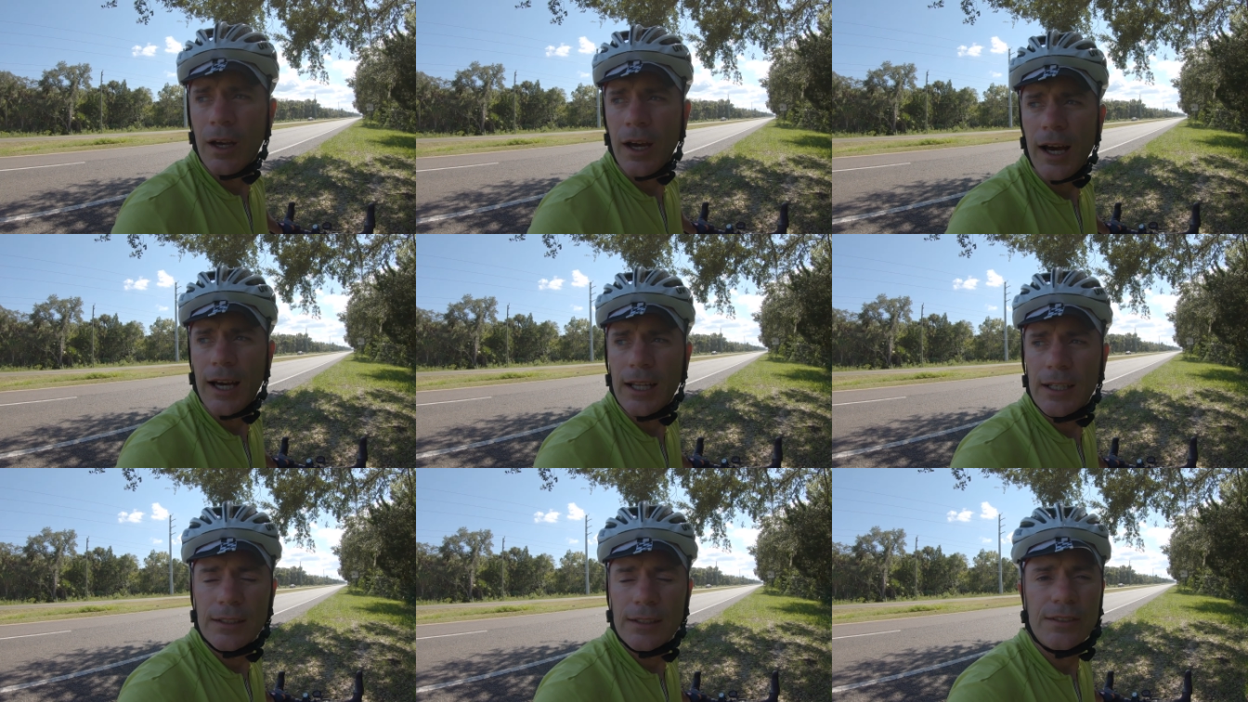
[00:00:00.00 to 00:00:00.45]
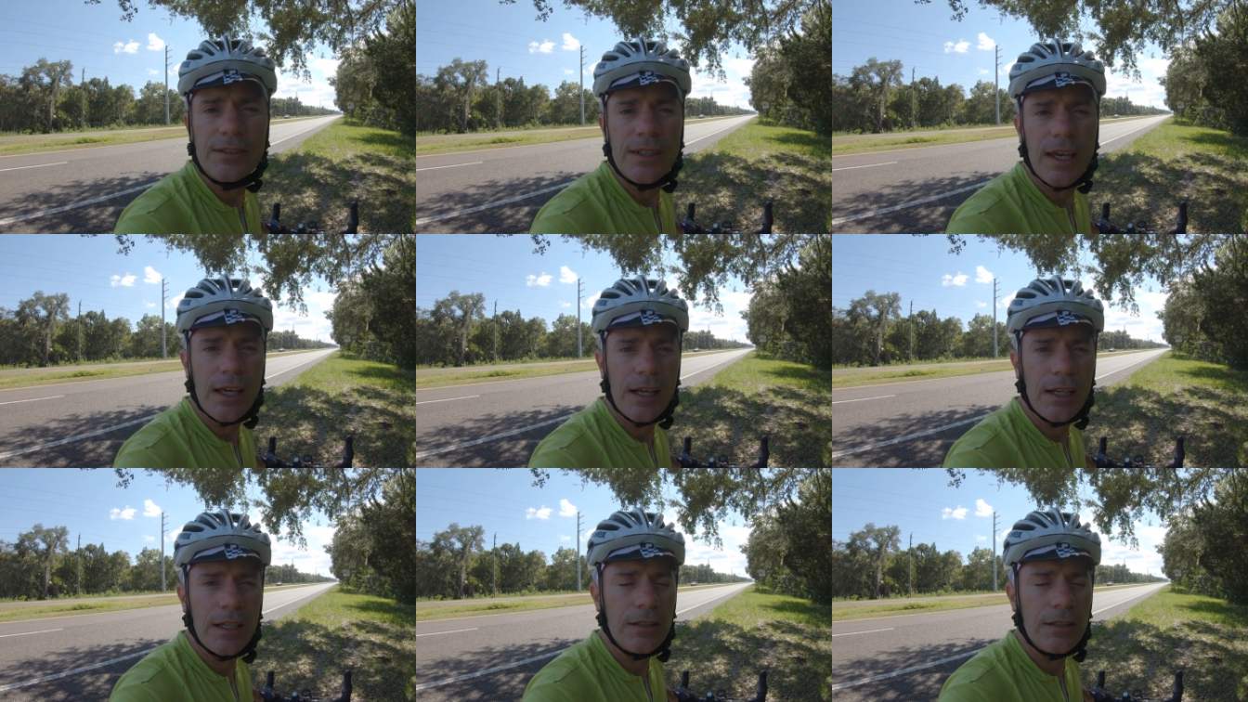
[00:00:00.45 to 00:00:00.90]
I
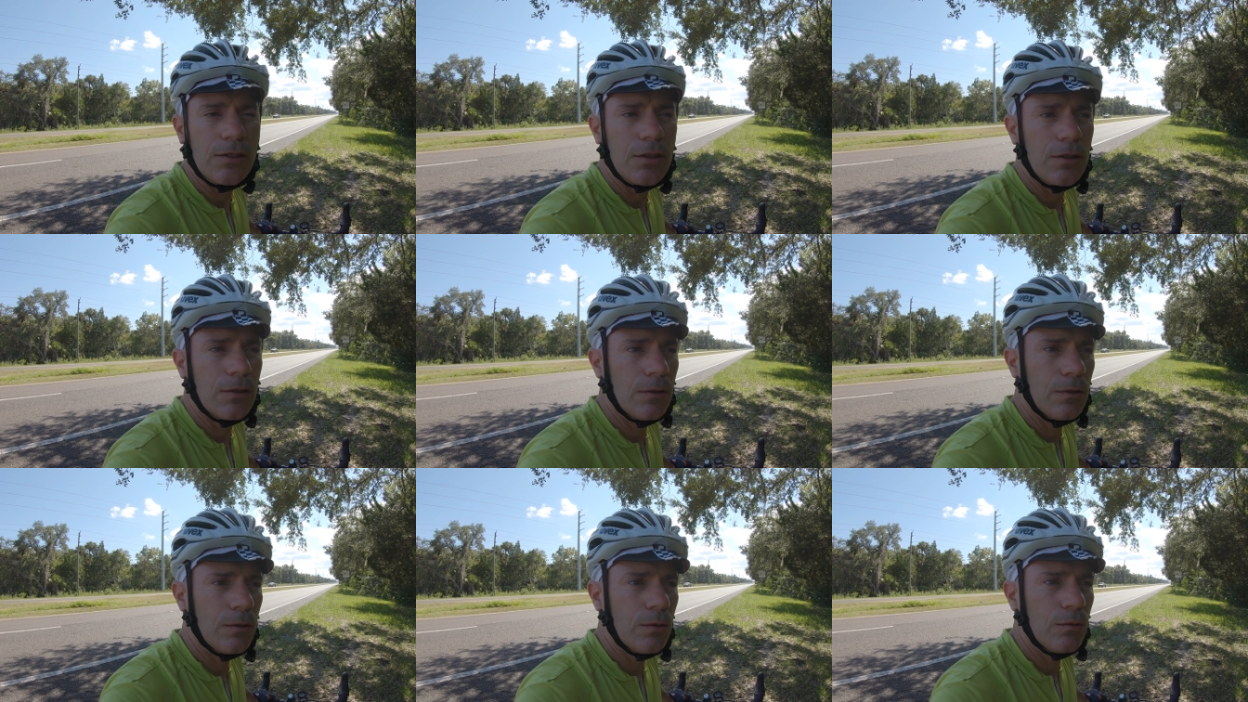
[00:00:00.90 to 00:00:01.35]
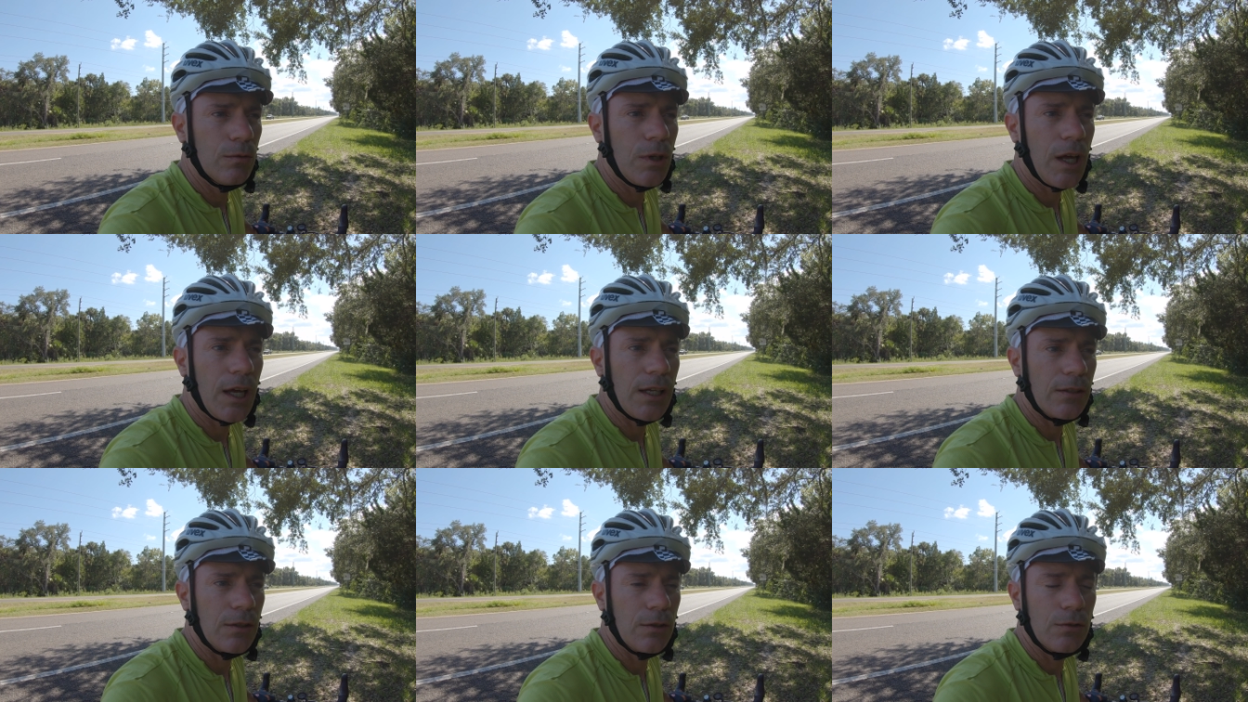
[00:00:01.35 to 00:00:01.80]
decided to
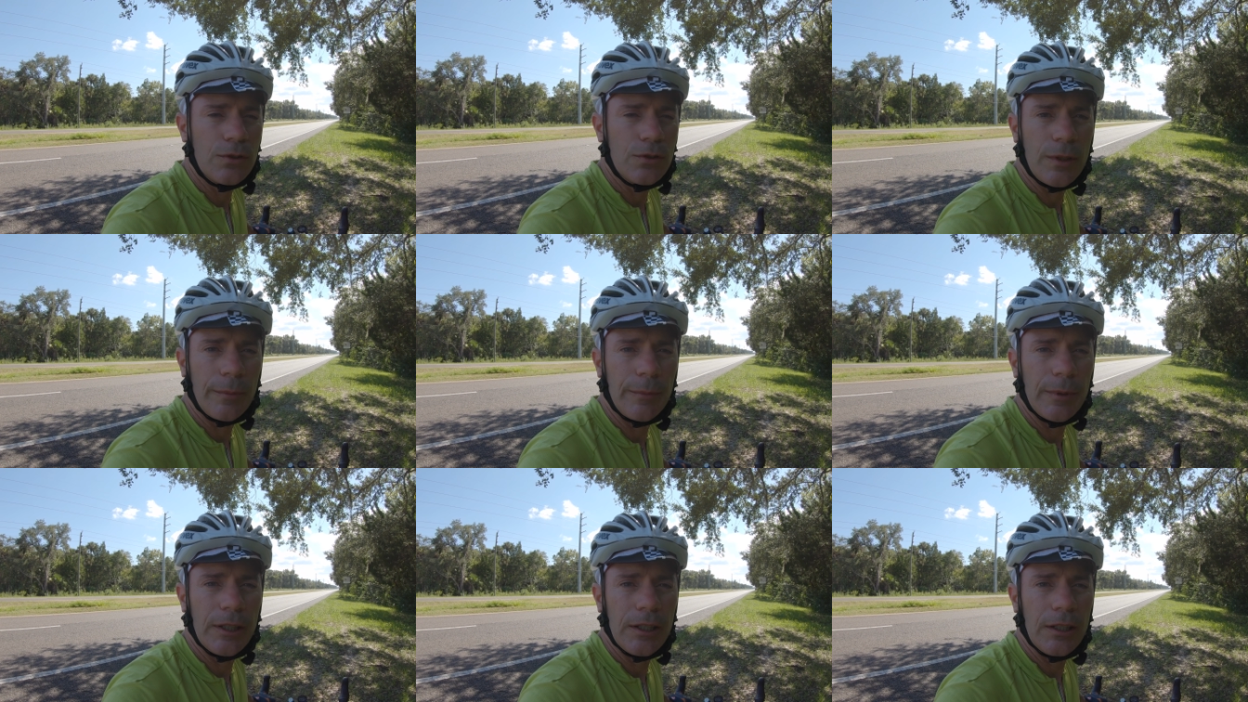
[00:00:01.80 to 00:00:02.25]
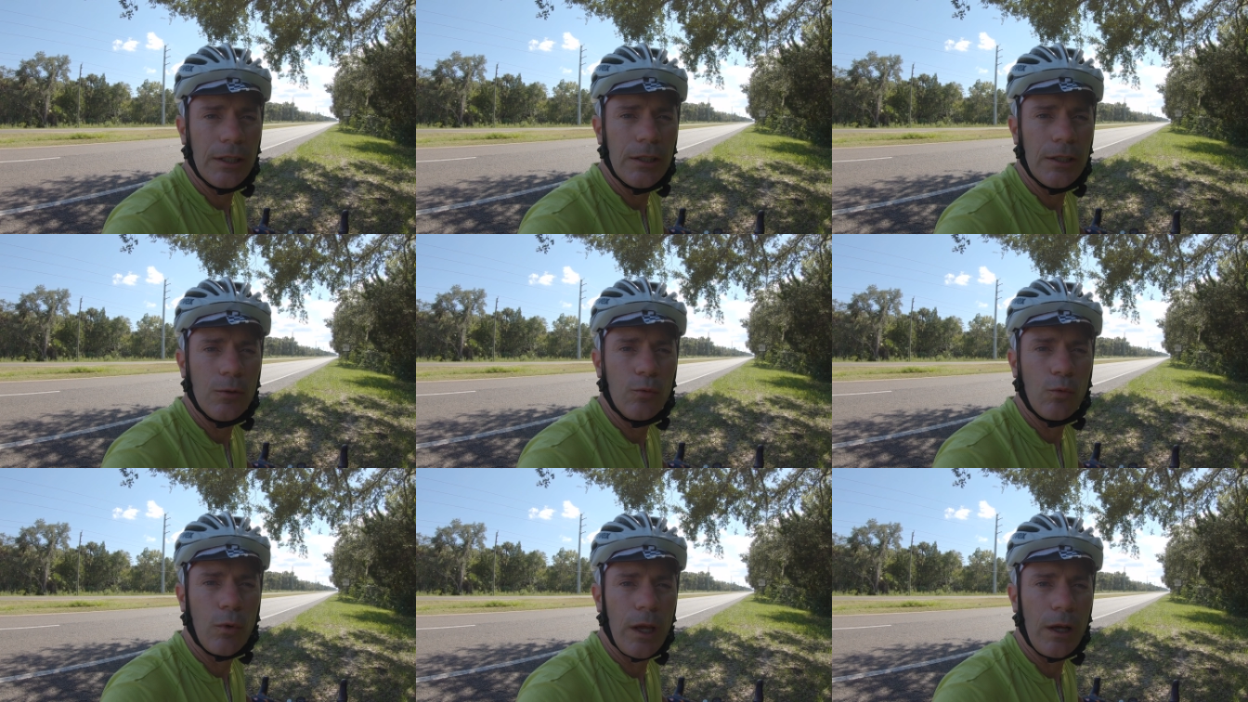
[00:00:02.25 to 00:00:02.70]
not do some of
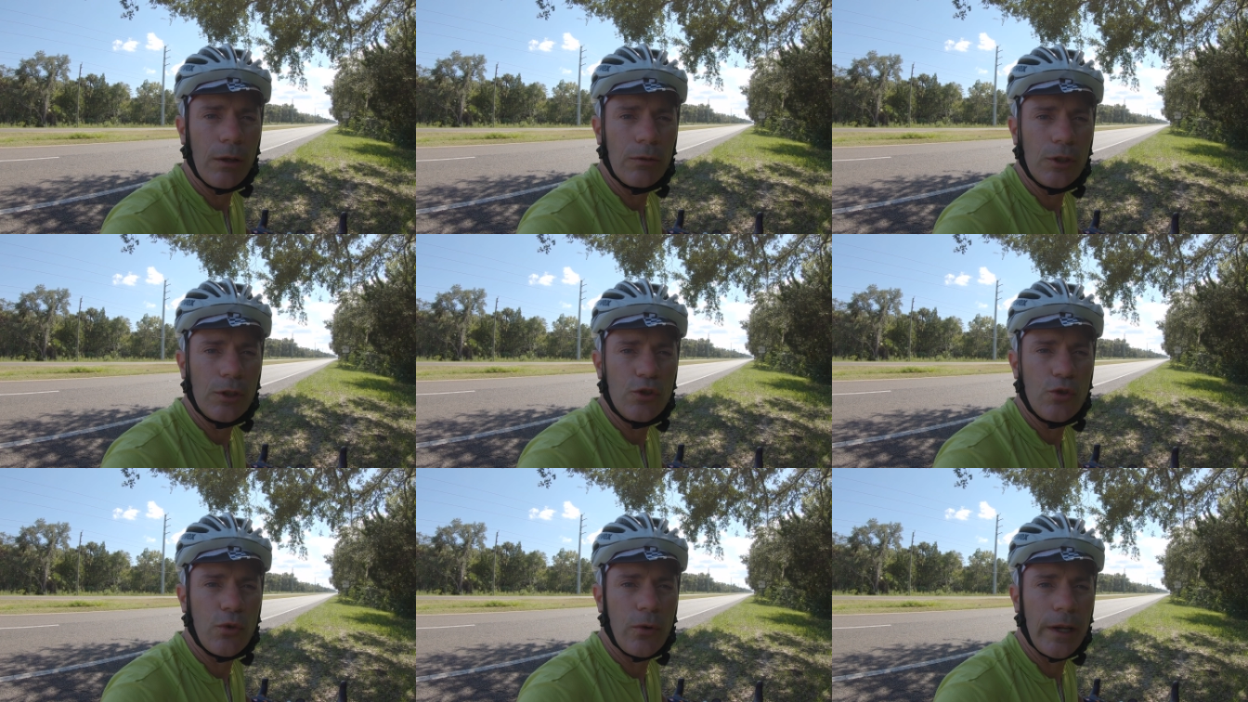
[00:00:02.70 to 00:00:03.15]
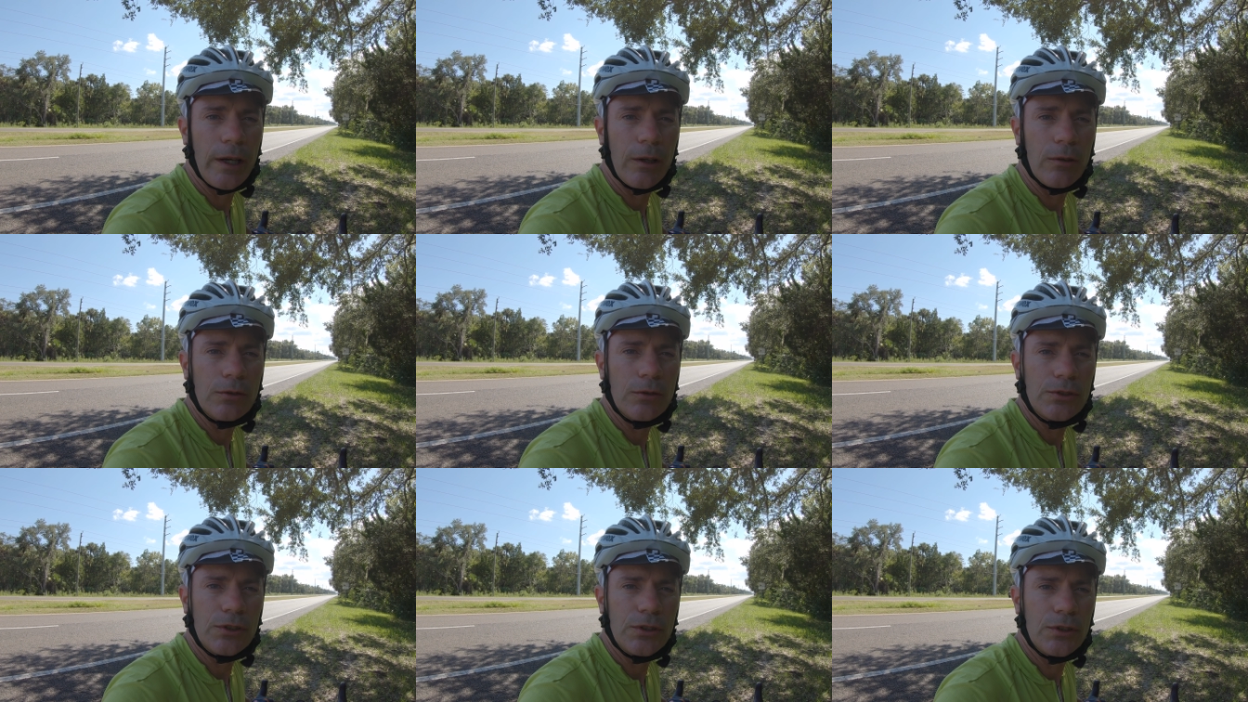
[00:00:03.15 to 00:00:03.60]
the rail to
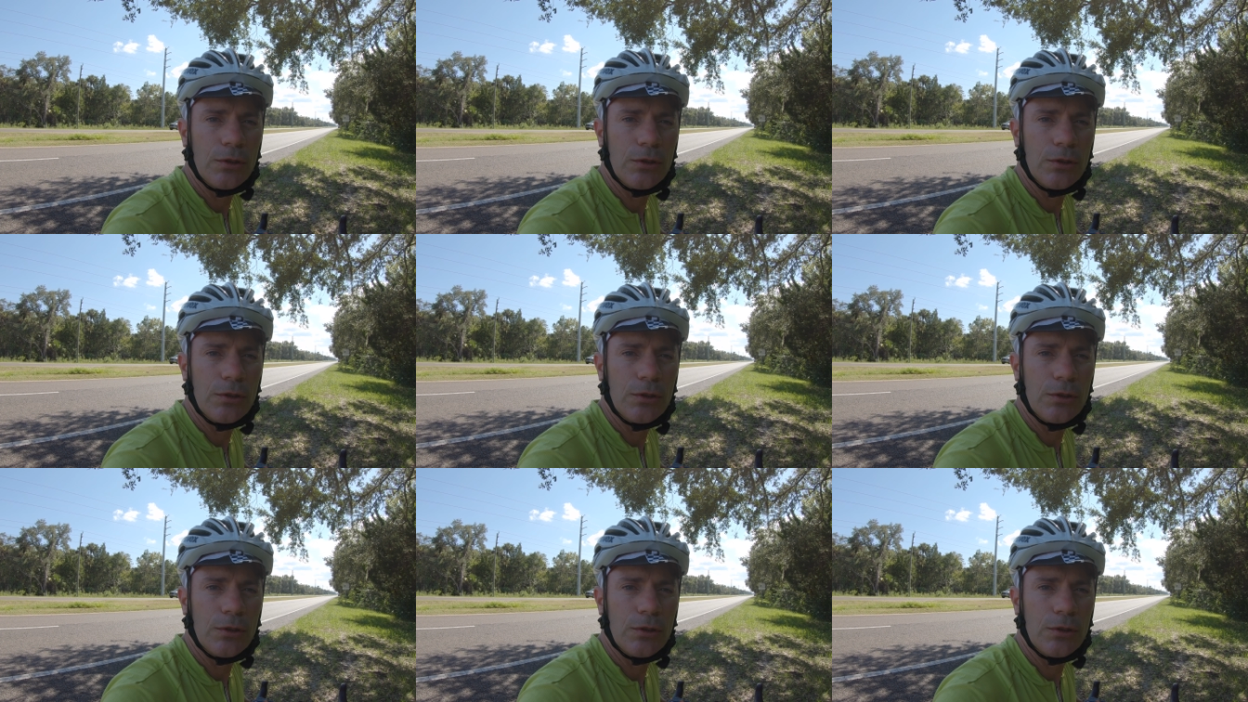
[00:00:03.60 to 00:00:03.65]
trails